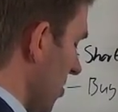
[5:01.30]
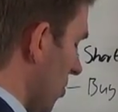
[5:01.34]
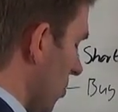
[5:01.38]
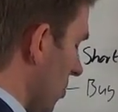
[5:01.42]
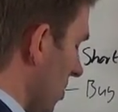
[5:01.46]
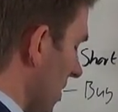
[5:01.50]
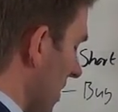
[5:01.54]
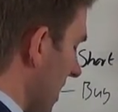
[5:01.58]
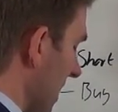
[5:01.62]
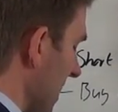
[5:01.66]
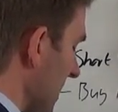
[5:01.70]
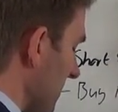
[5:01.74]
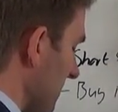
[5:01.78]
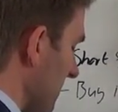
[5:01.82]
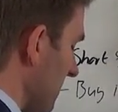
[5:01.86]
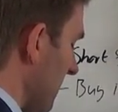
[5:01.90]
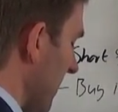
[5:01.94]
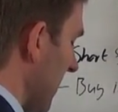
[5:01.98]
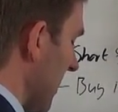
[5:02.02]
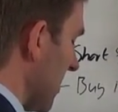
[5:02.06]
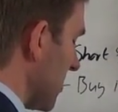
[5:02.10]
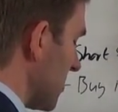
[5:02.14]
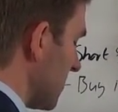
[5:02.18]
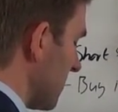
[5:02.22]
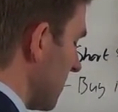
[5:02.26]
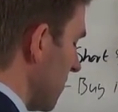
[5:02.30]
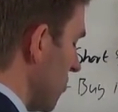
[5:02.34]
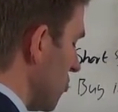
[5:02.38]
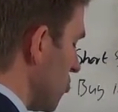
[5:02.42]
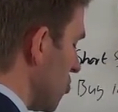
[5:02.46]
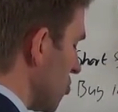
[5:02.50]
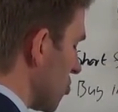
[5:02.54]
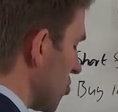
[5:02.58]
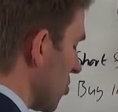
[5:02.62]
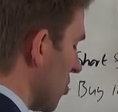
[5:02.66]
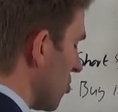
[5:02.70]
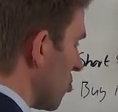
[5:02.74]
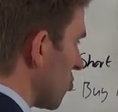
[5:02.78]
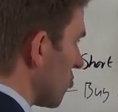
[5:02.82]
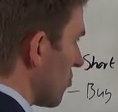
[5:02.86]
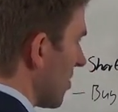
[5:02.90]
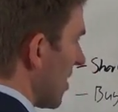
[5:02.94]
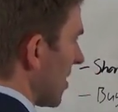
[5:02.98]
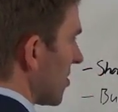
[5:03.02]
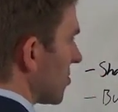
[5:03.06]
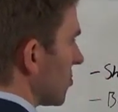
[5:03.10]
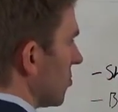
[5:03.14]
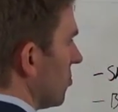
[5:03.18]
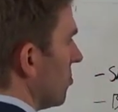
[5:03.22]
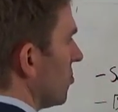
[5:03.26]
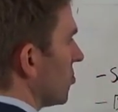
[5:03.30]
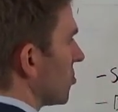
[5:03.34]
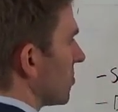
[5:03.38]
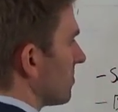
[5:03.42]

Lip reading: or like VIX futures contracts or